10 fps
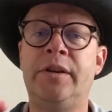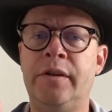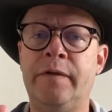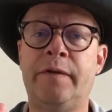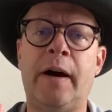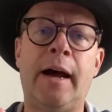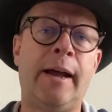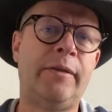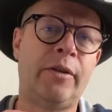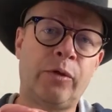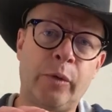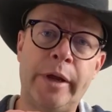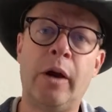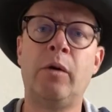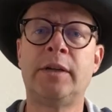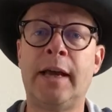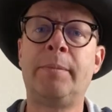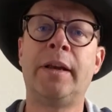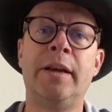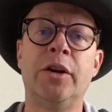2.5 to 3.0
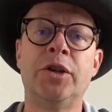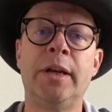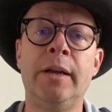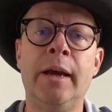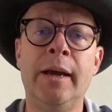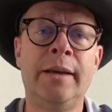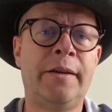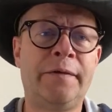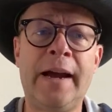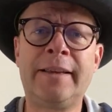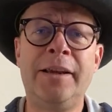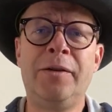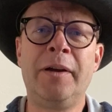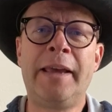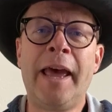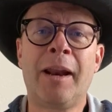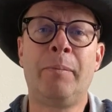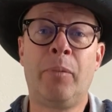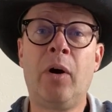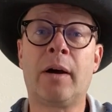type condition. The fact that you can get a
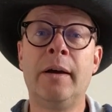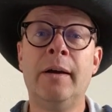book